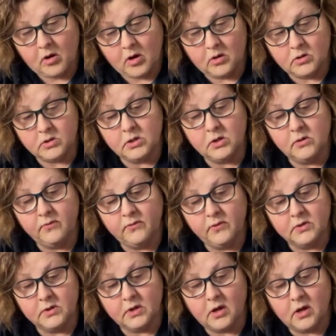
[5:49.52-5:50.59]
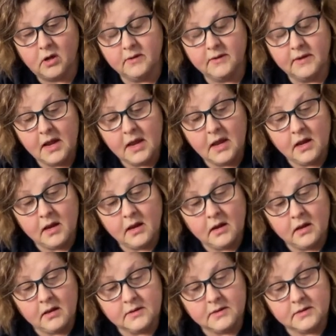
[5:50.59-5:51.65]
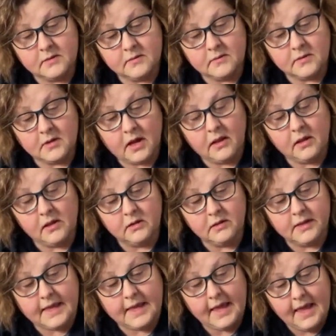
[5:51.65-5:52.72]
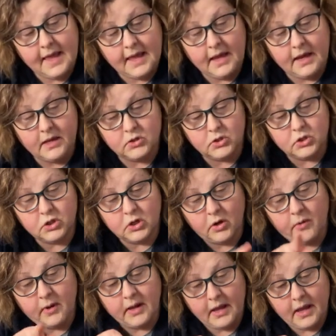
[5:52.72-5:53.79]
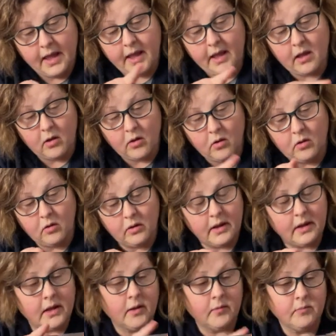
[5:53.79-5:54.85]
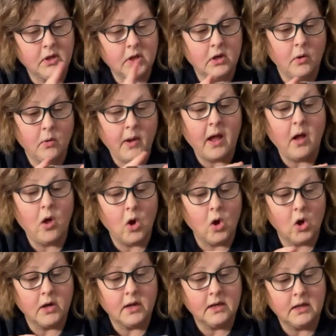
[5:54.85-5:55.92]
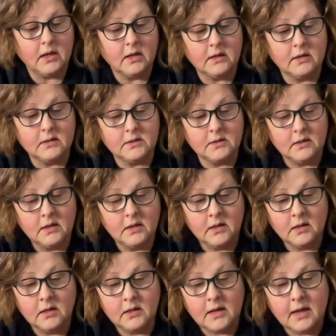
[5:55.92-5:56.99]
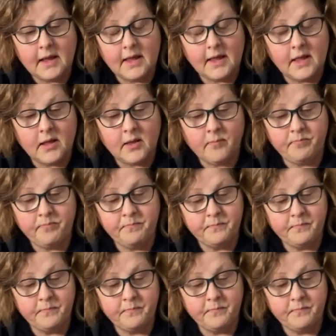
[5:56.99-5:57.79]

hard chew for dogs. Got a little gauge showing how, um, you know, how hard it is. Um,